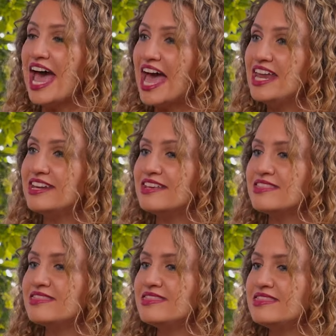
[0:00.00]

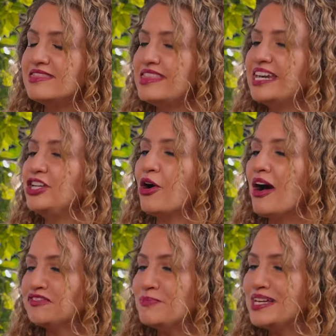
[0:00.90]
And then you don't
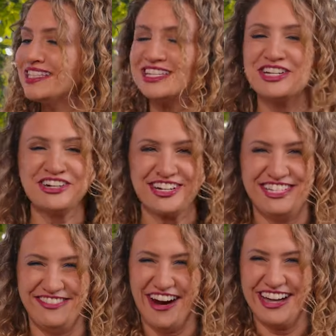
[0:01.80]
have to be insecure
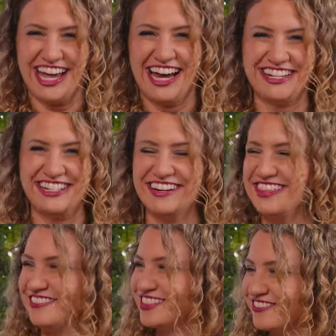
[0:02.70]
because you've already kind of shared
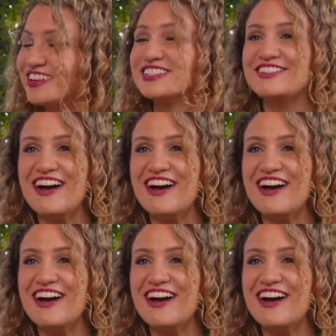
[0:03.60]
that with the world.